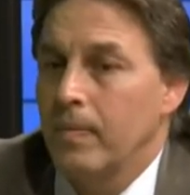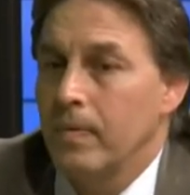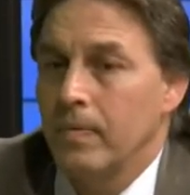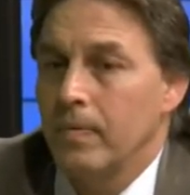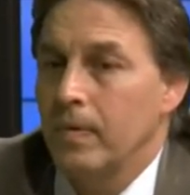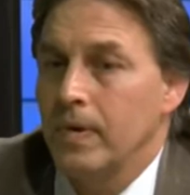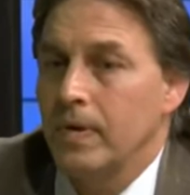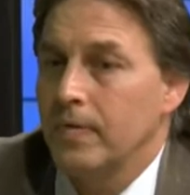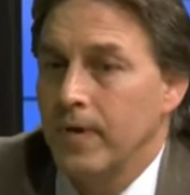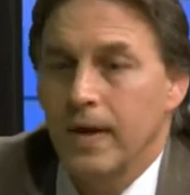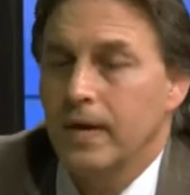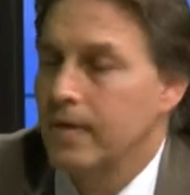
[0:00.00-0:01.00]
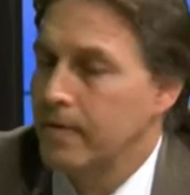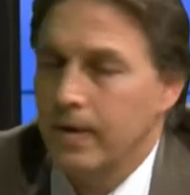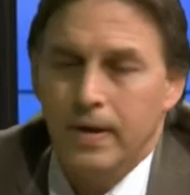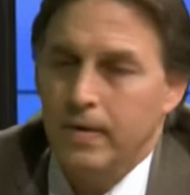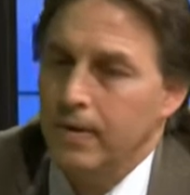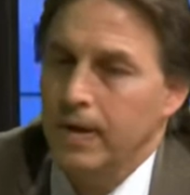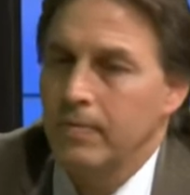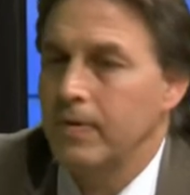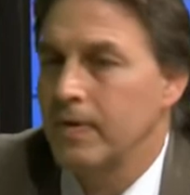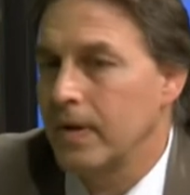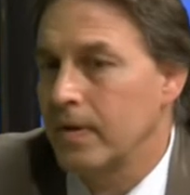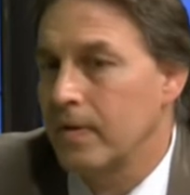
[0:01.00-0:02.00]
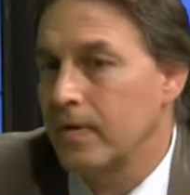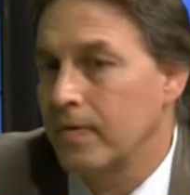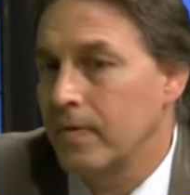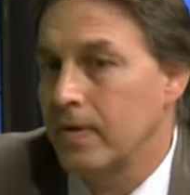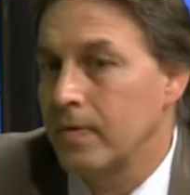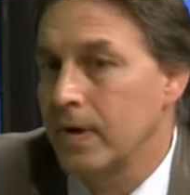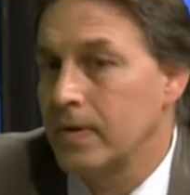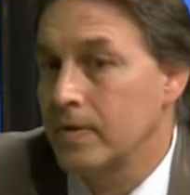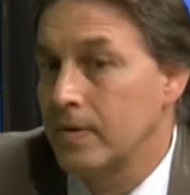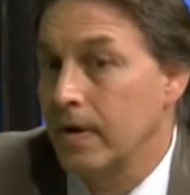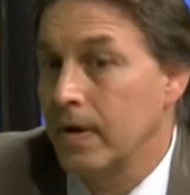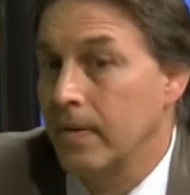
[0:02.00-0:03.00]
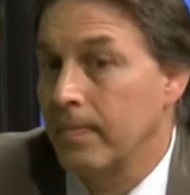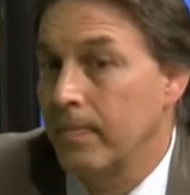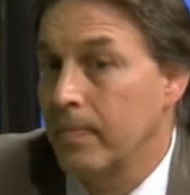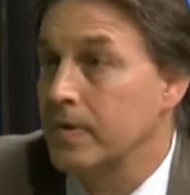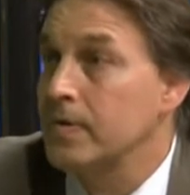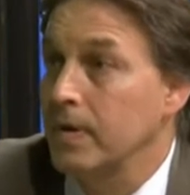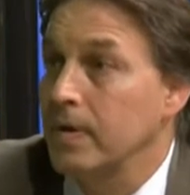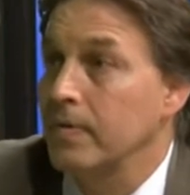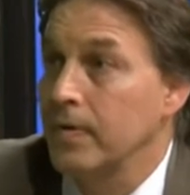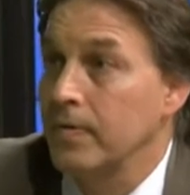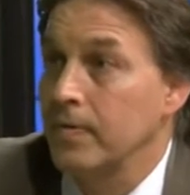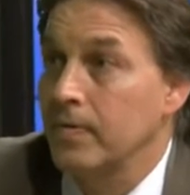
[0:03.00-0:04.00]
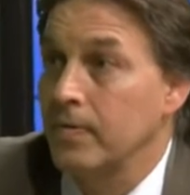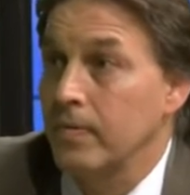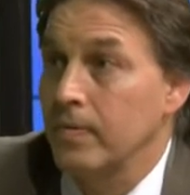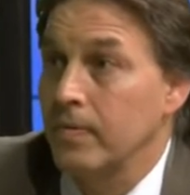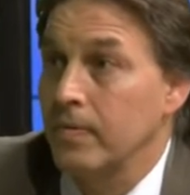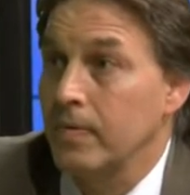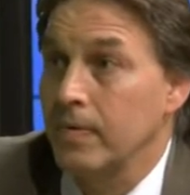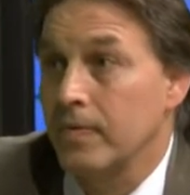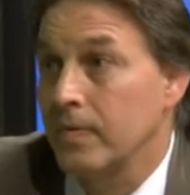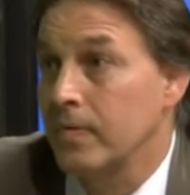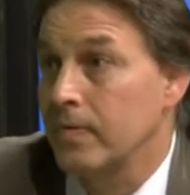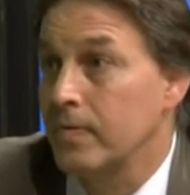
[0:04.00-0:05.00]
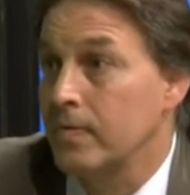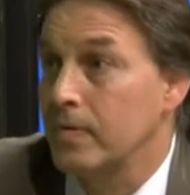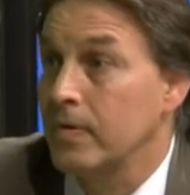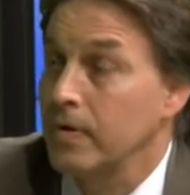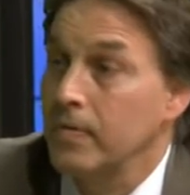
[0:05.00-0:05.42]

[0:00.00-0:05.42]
when you take everything into consideration, Michigan was his choice.